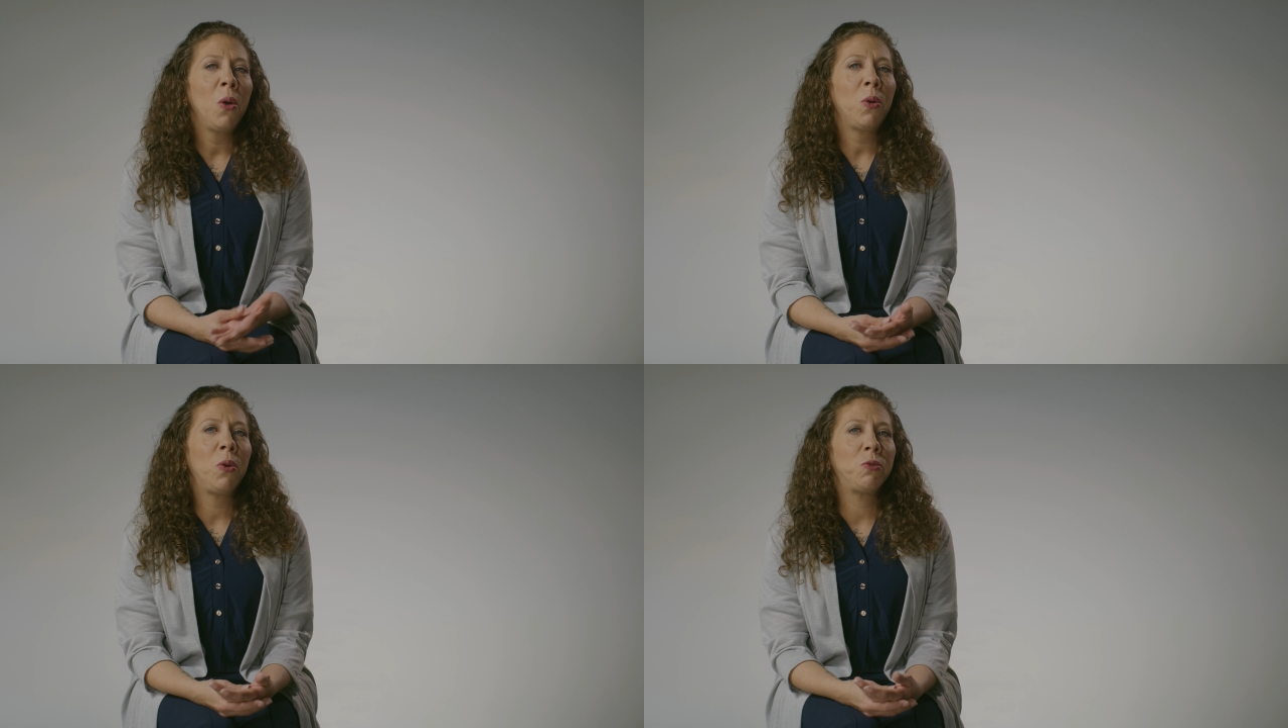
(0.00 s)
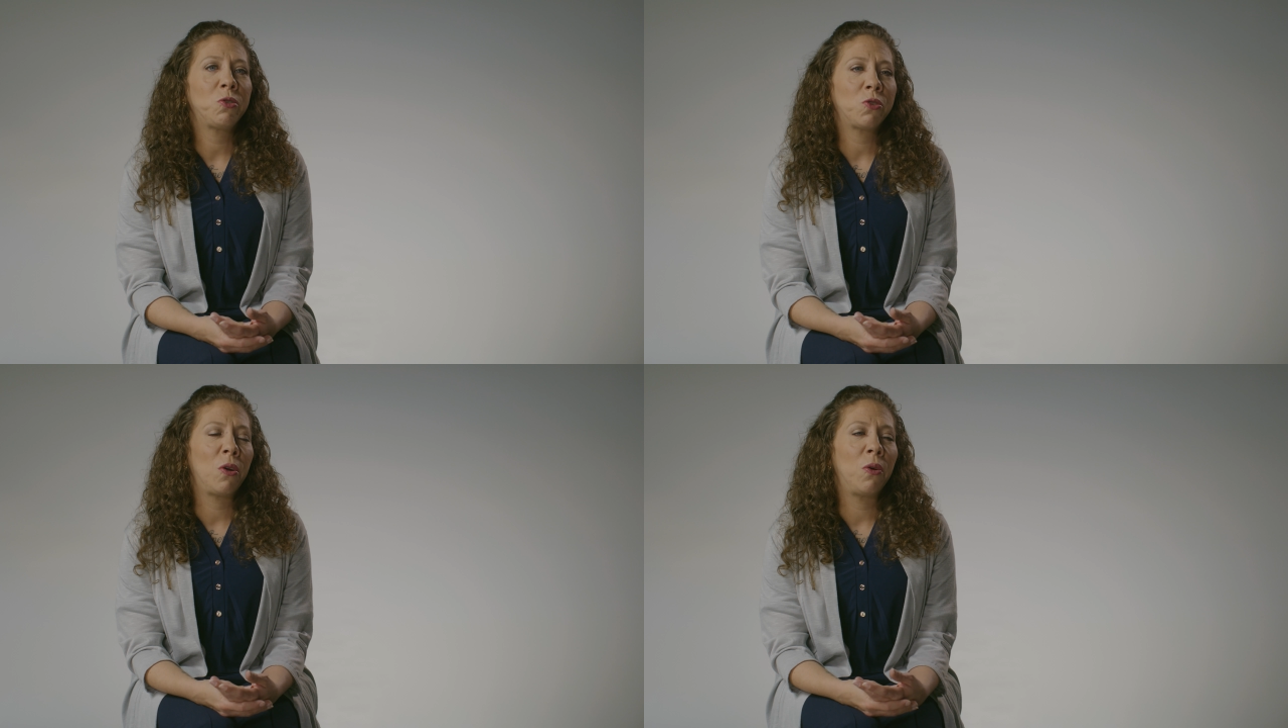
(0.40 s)
who
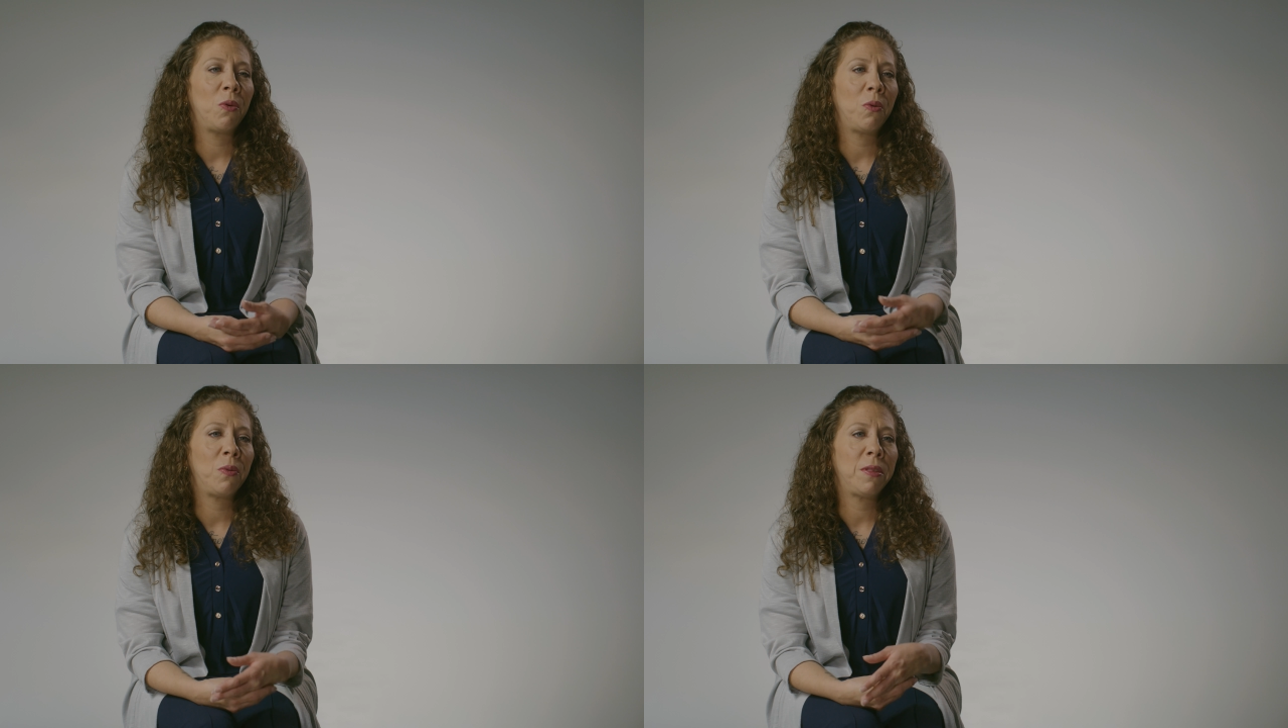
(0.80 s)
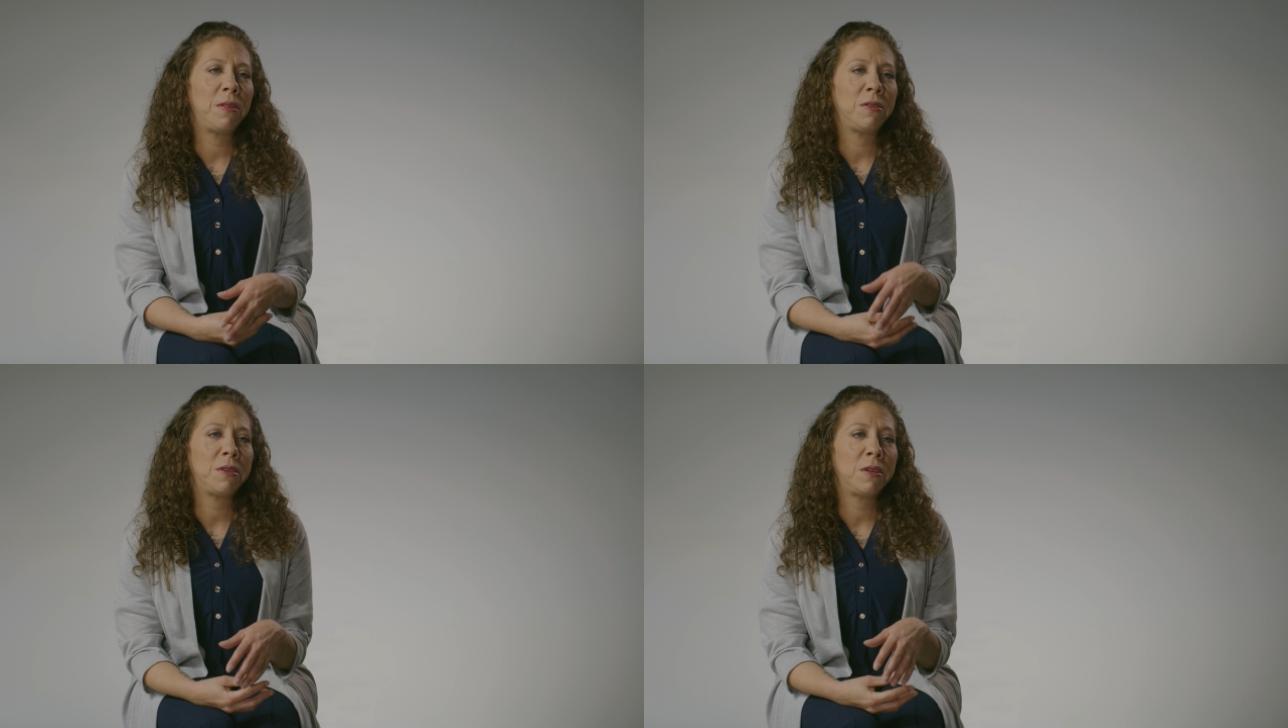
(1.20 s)
struggle with
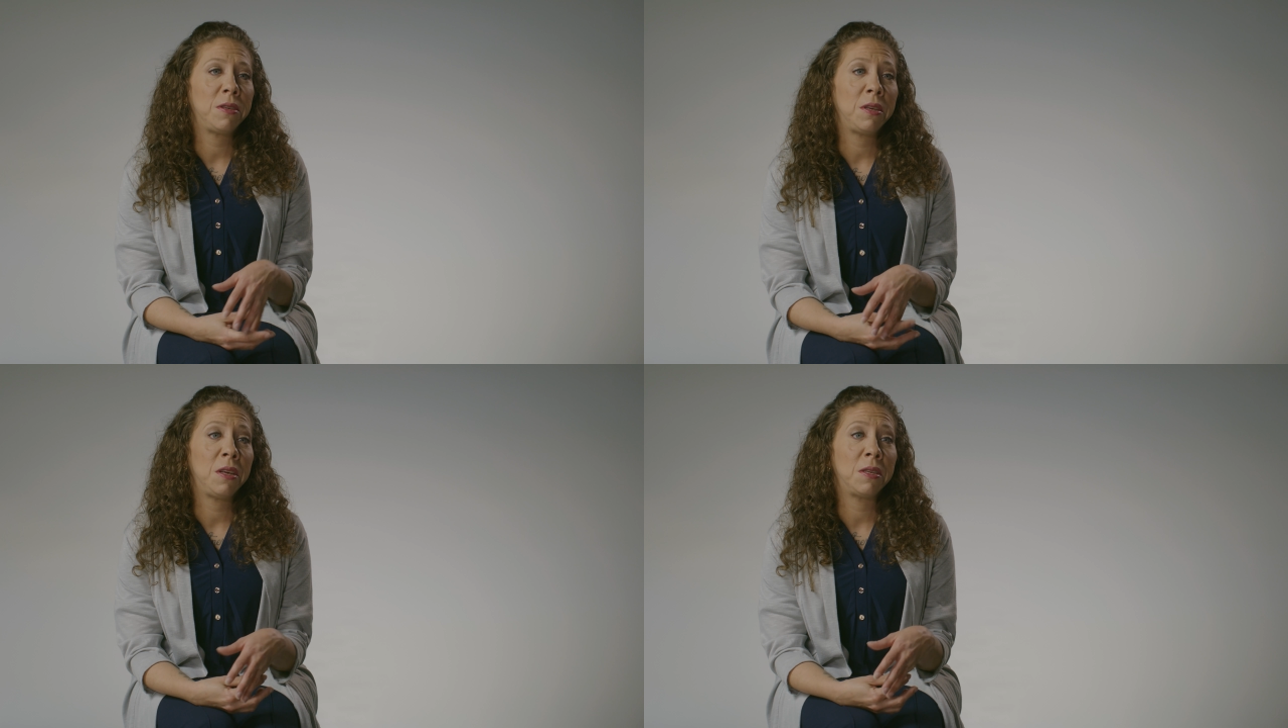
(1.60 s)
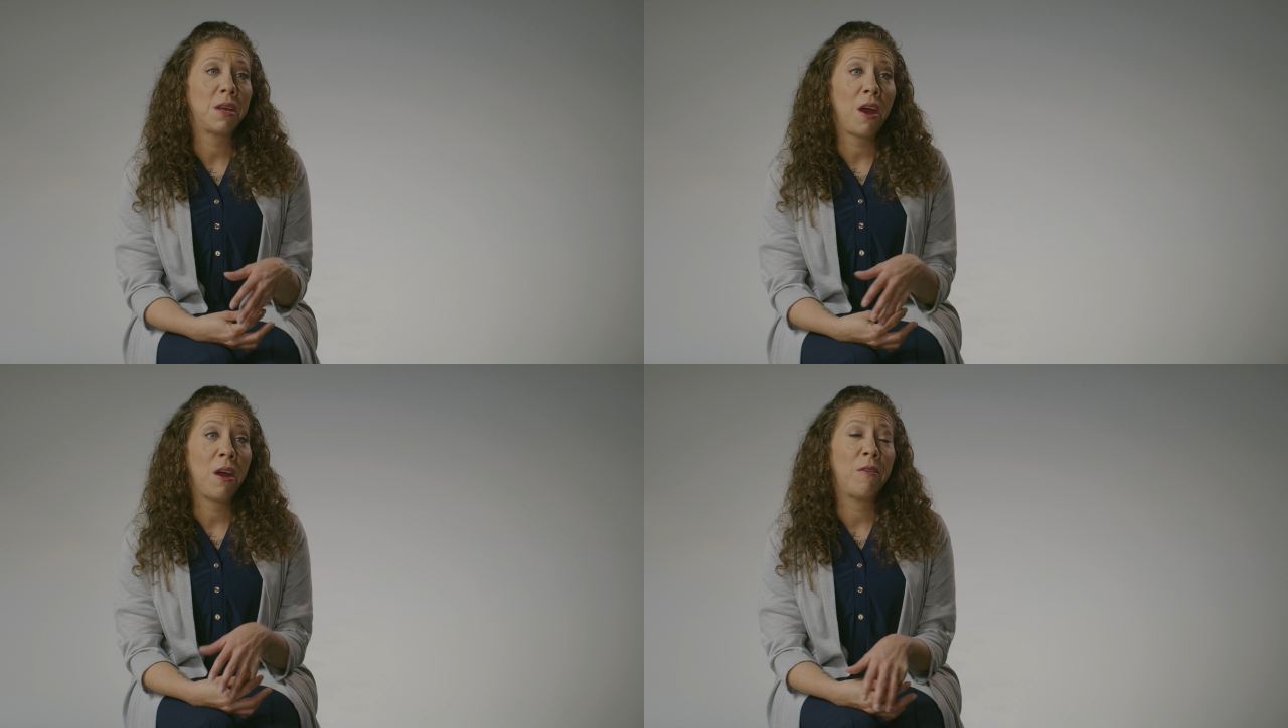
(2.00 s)
this disease
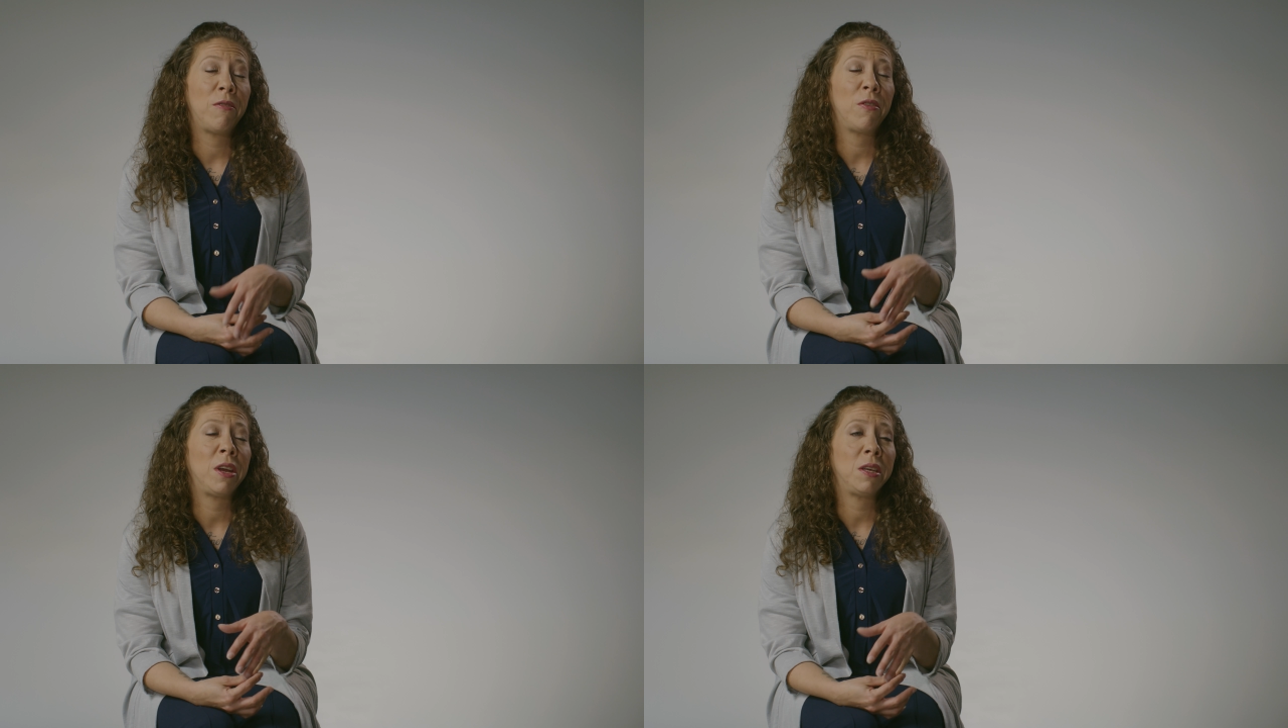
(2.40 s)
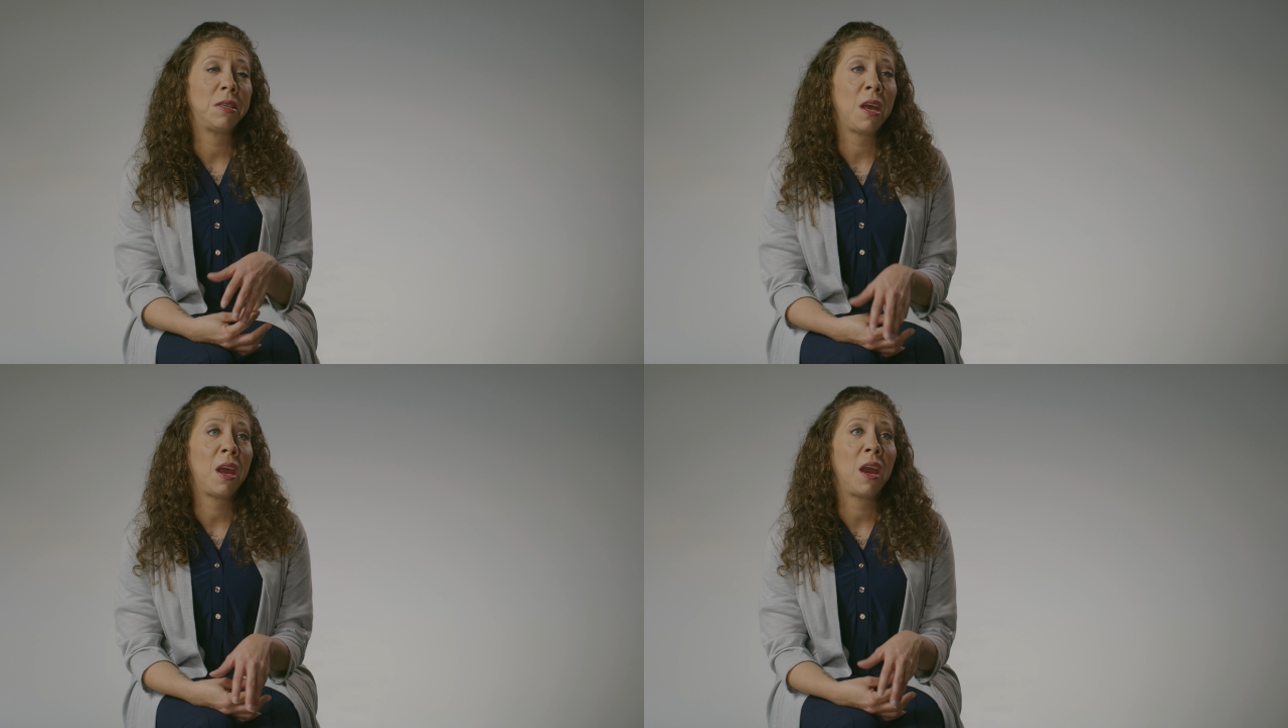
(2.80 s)
every
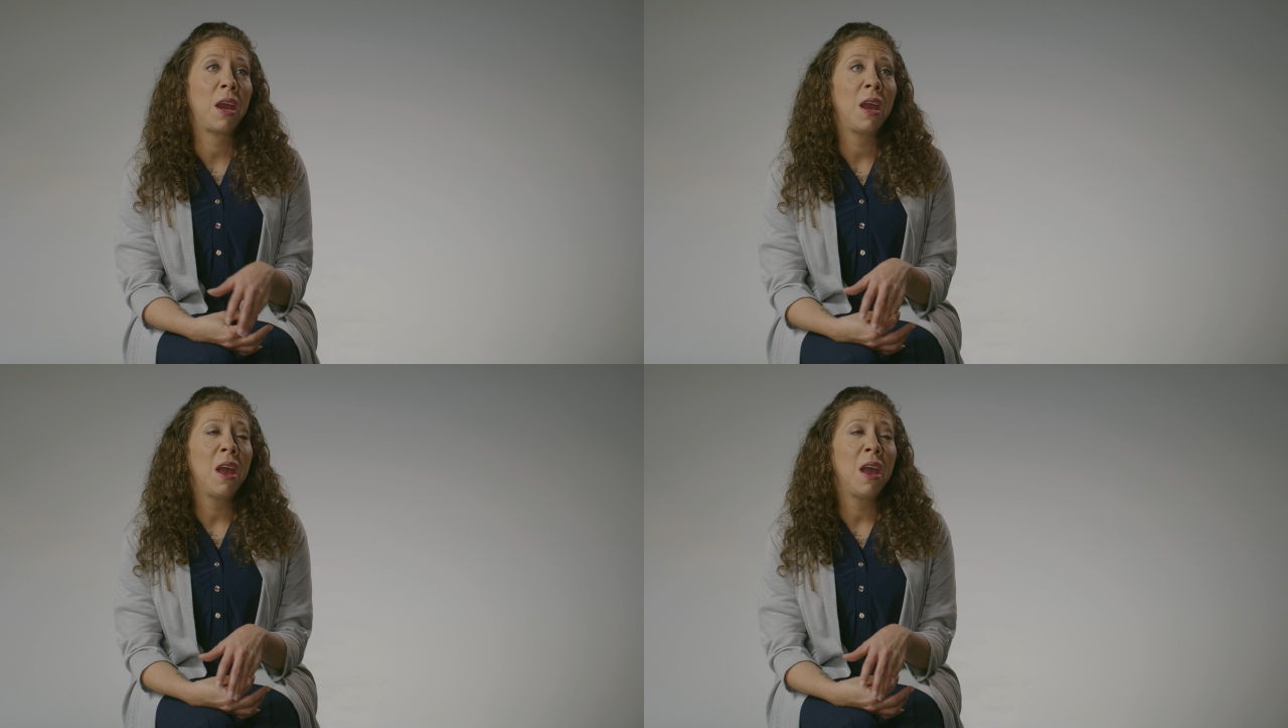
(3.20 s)
day.